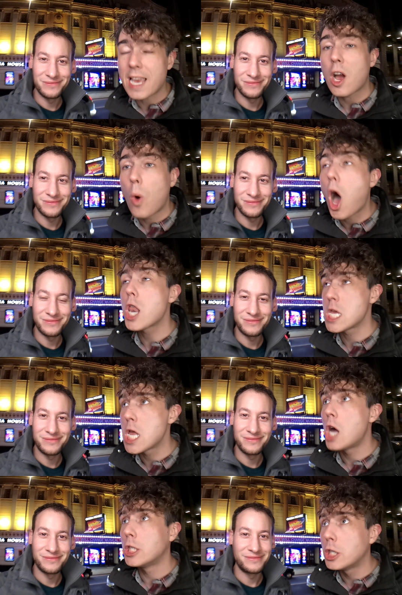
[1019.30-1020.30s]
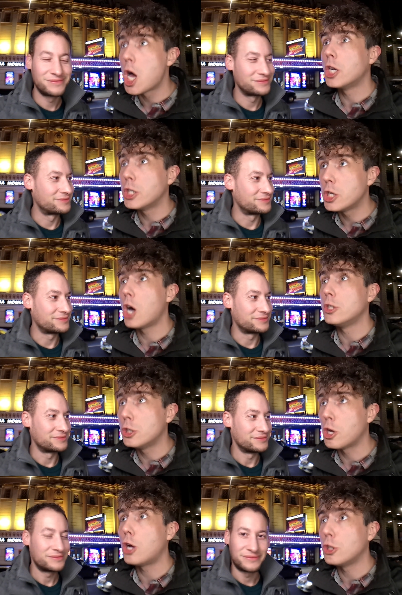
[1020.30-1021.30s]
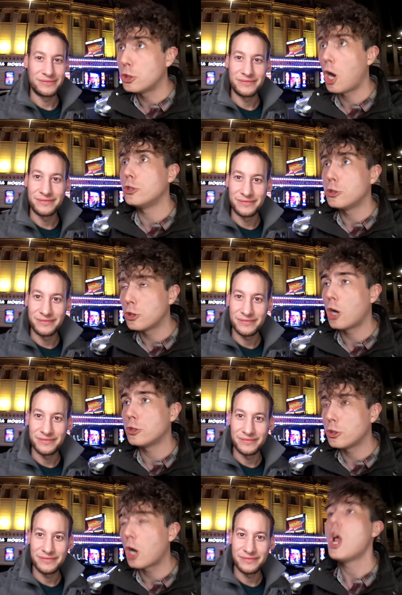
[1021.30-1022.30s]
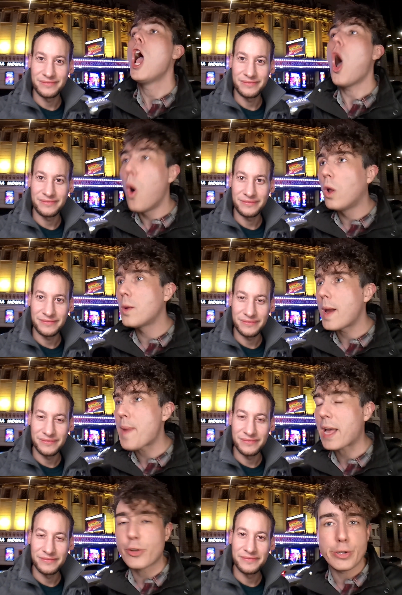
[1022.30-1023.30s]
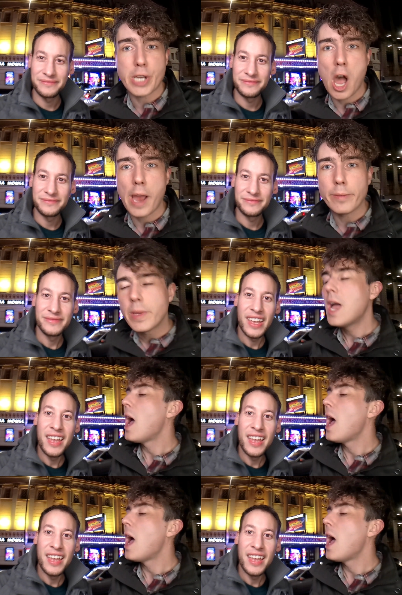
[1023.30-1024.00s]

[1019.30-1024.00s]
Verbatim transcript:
Speaker 1: they go on and on and on and on and on and on and on and on, all the way back through time.